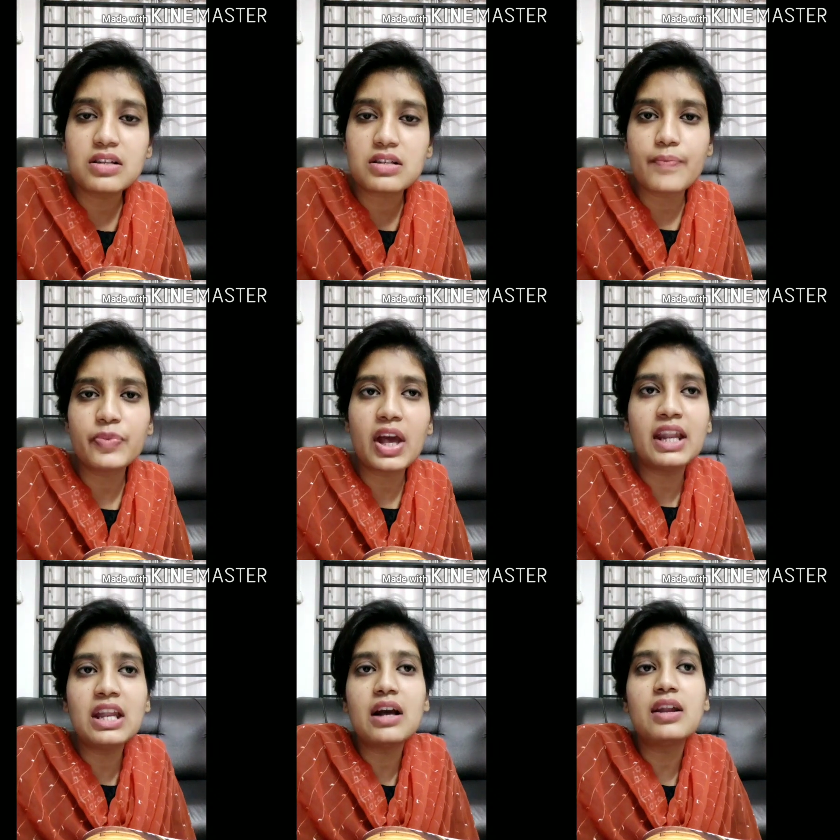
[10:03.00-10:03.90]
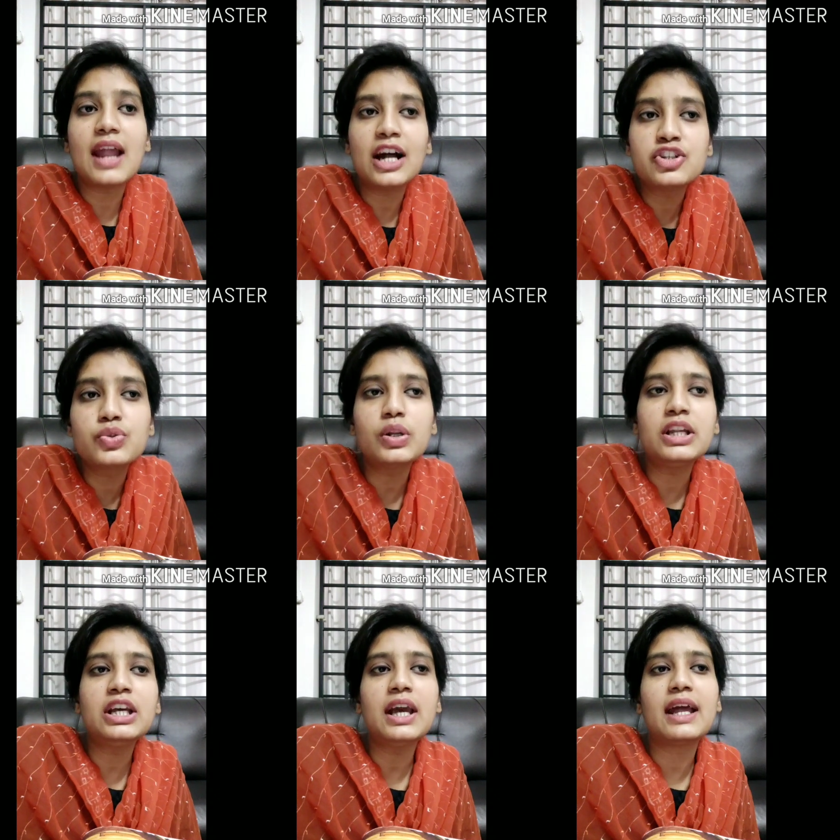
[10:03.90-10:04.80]
It is, and
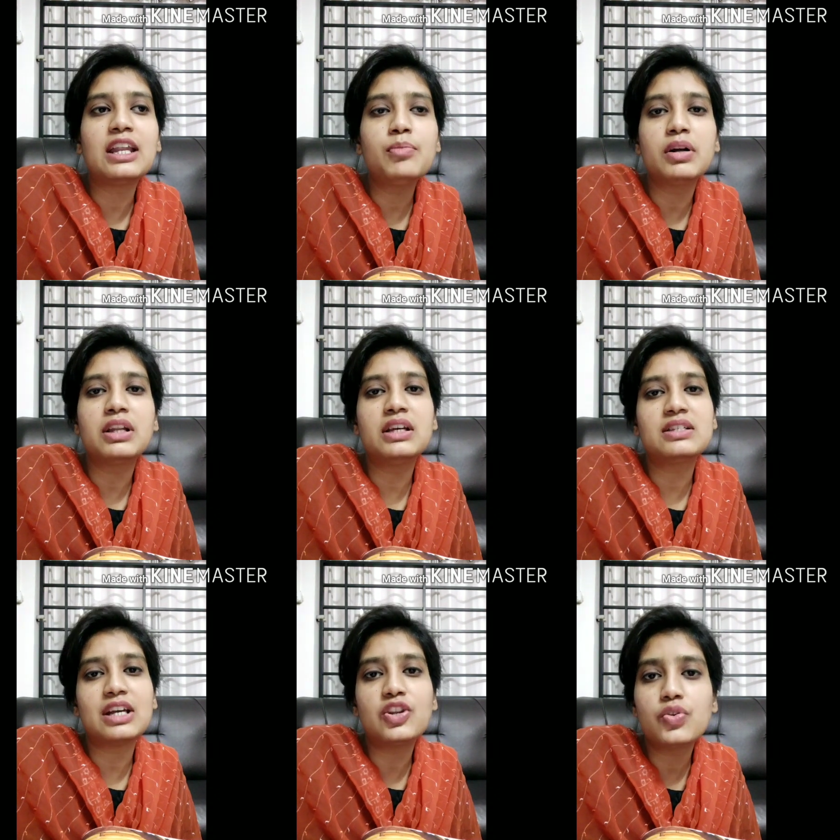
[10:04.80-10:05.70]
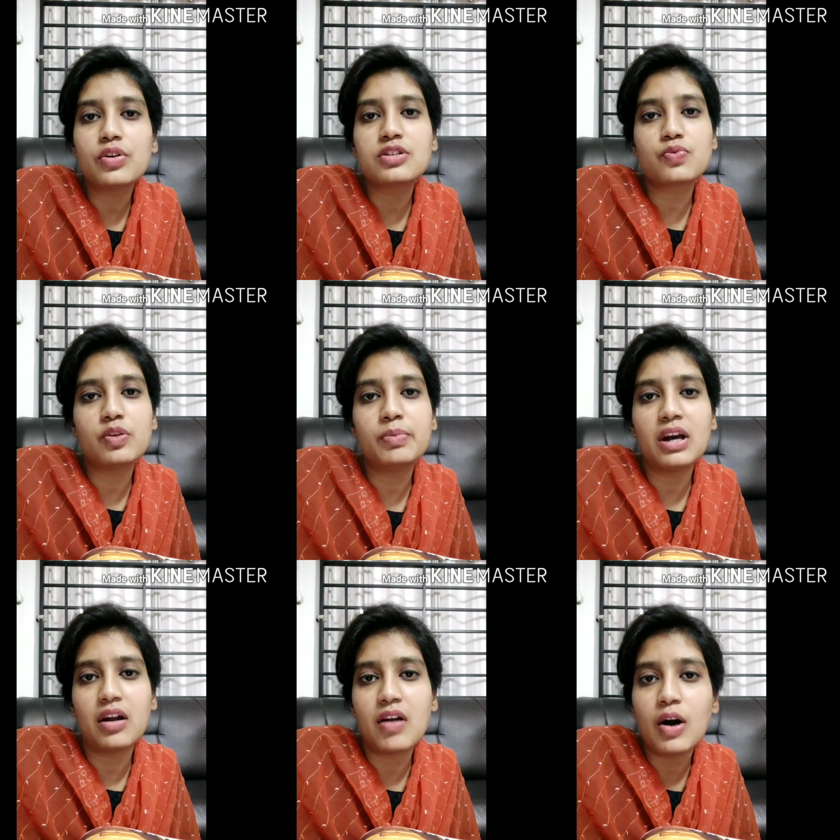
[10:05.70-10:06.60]
naturally anybody's interest will
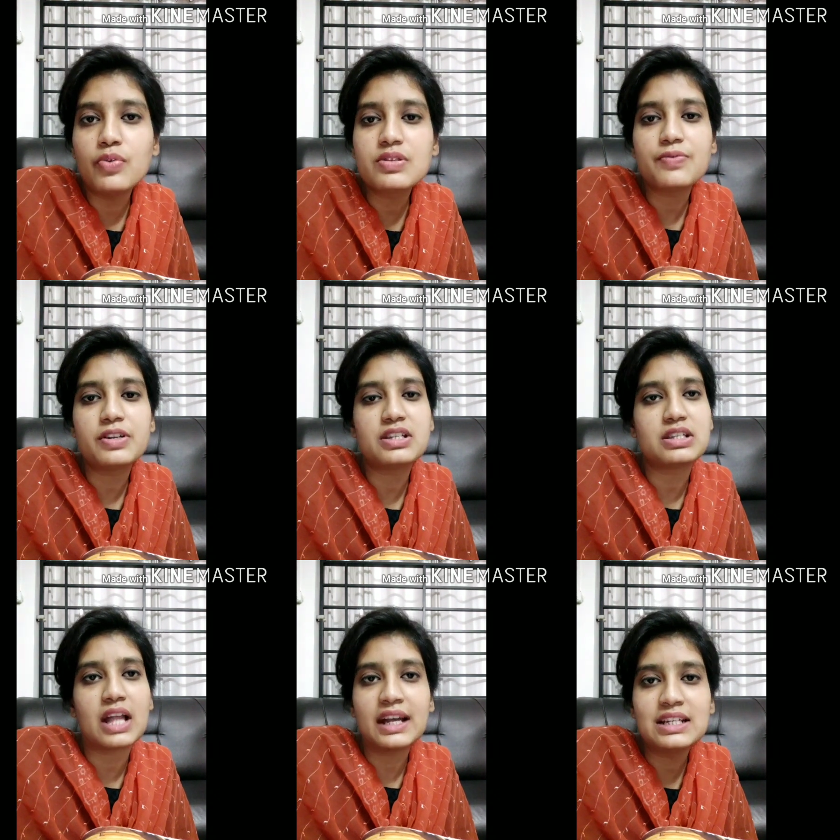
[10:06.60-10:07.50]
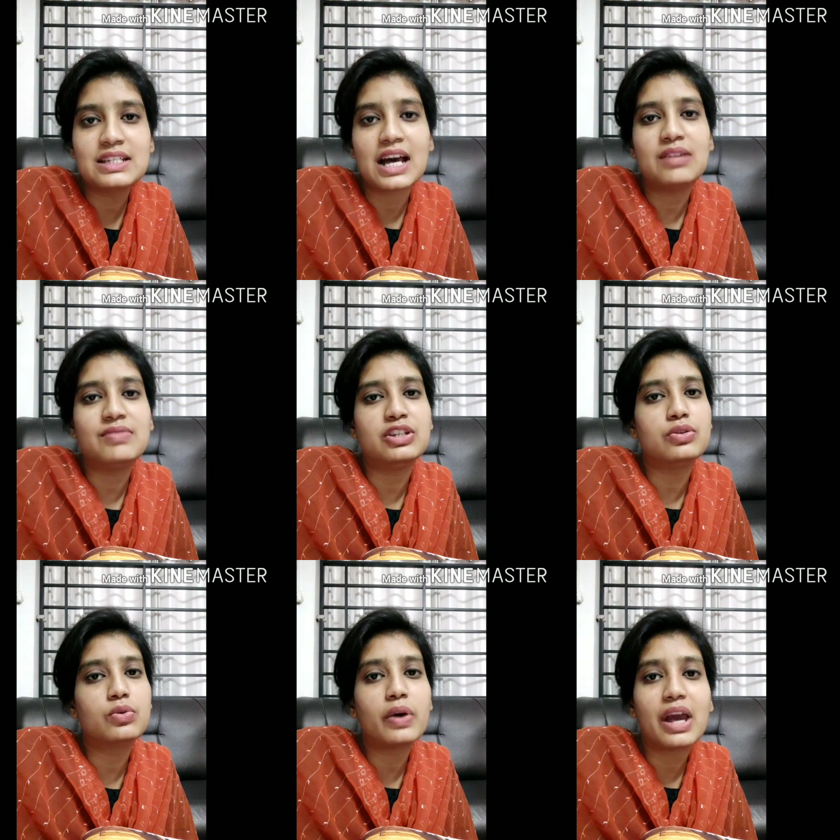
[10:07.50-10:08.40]
be aroused if it is night time, when
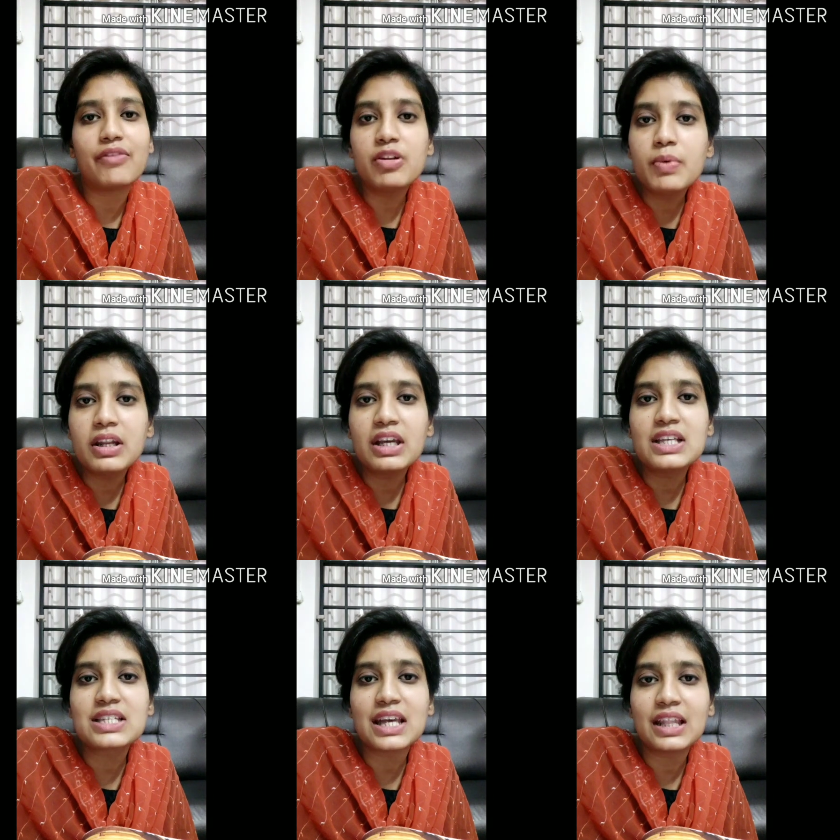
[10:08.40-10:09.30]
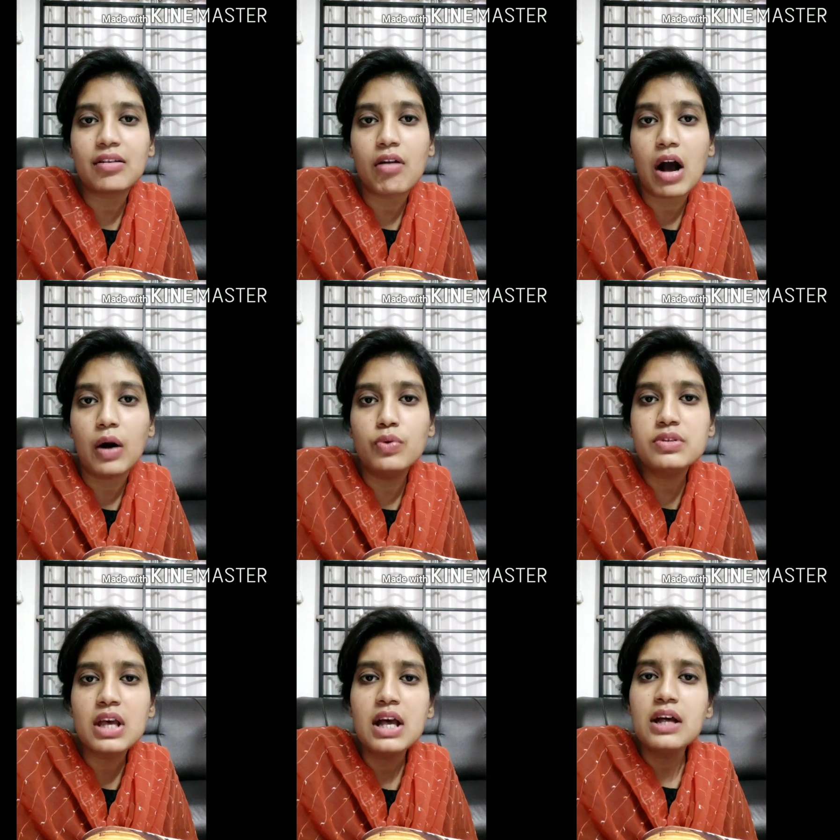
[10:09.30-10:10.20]
you know everybody is in their
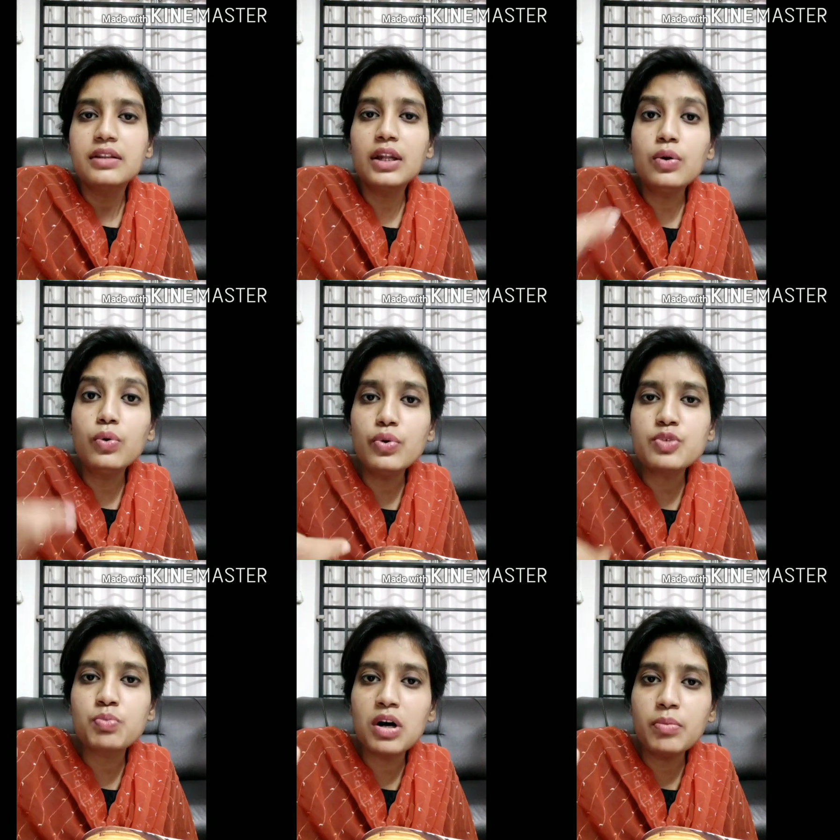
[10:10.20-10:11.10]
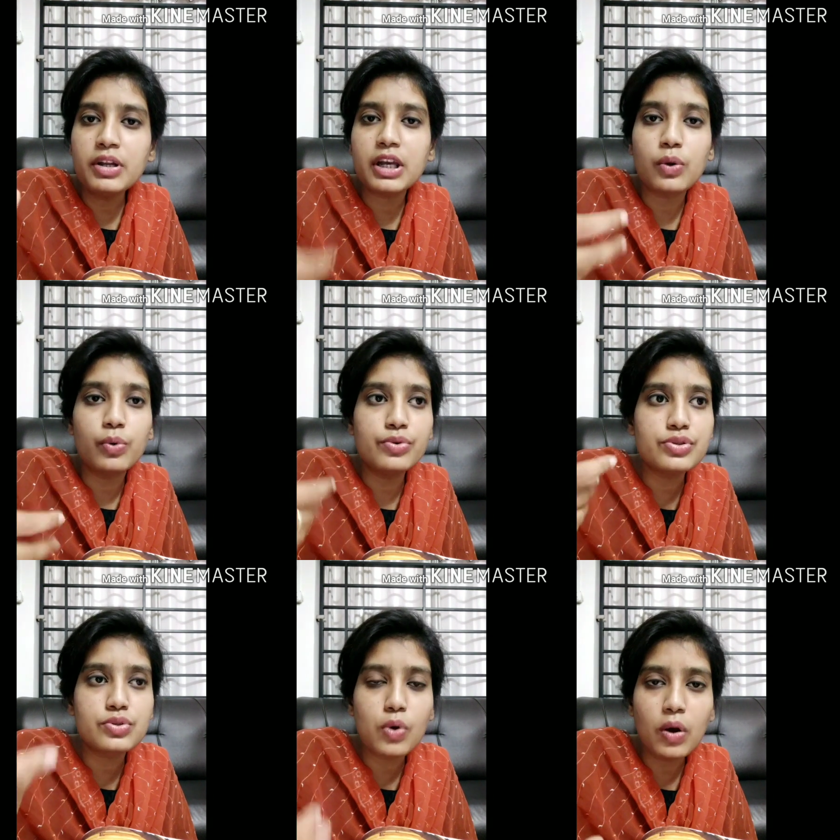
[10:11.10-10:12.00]
house. Then who is murmuring? Who
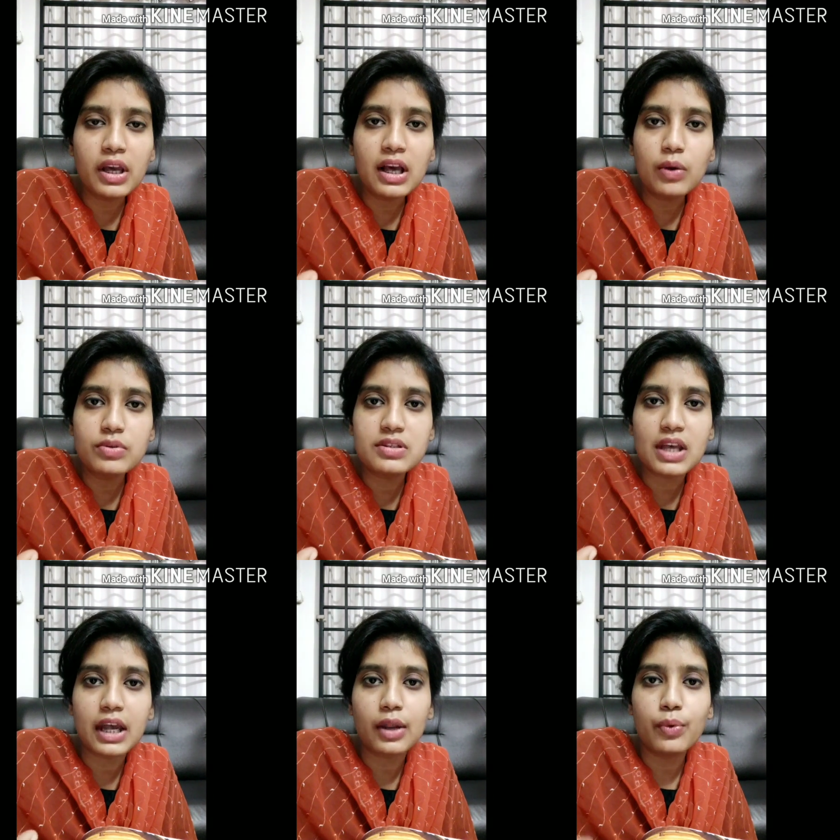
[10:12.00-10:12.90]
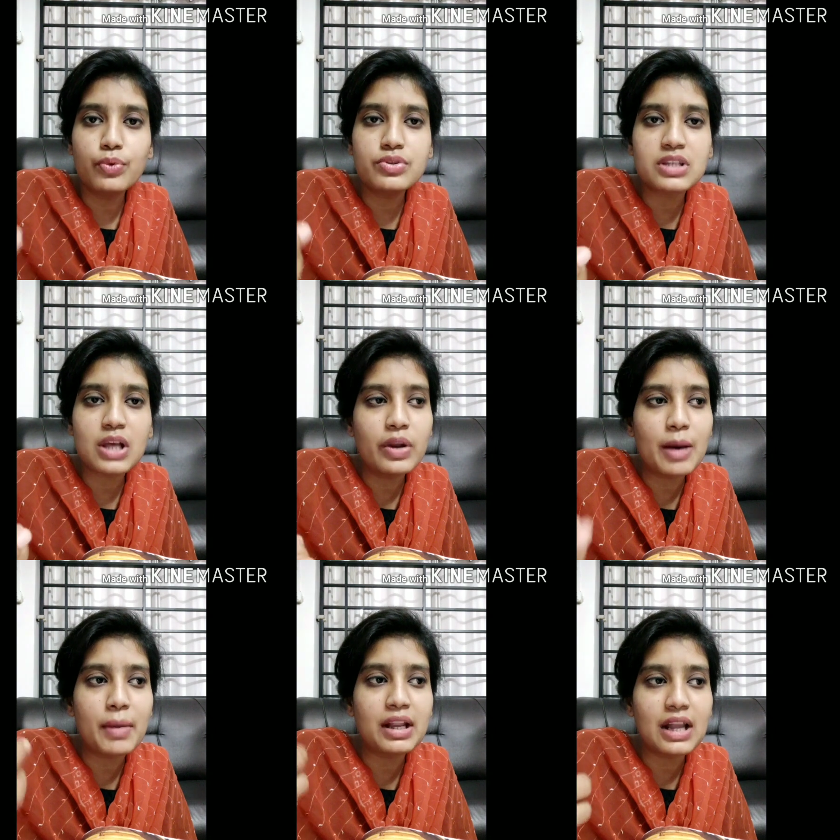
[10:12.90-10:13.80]
is talking outside? Whose sound
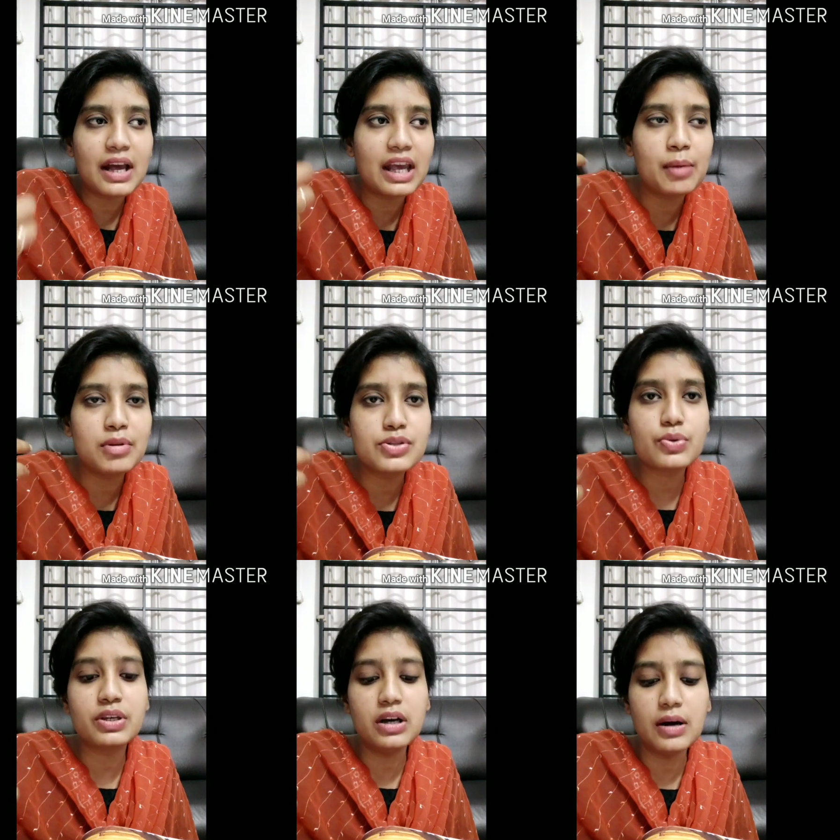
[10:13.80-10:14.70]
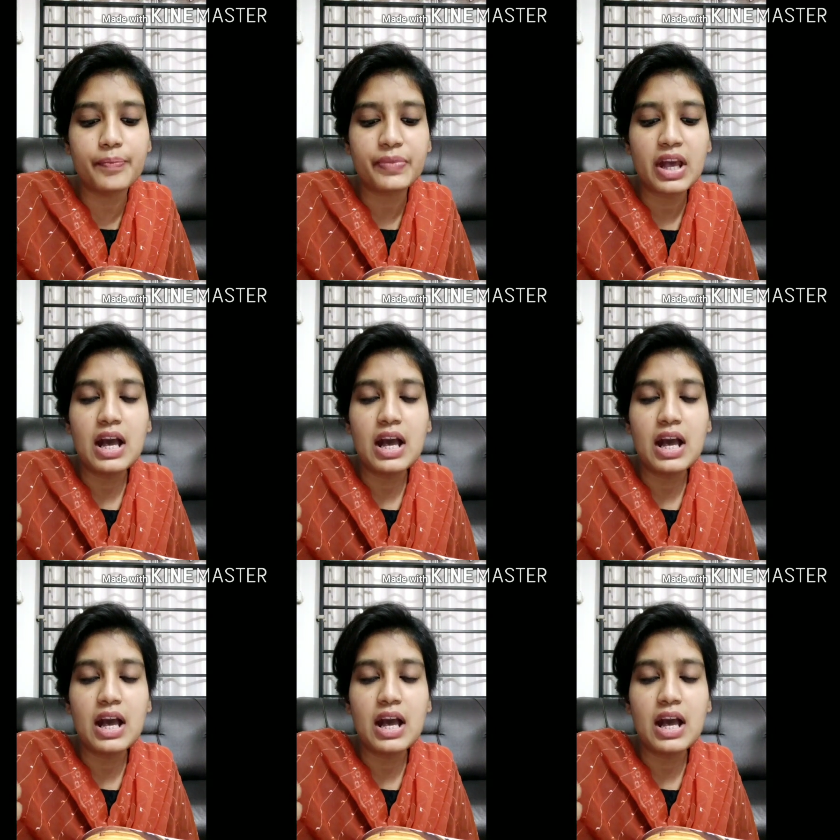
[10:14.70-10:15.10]
am I able to hear?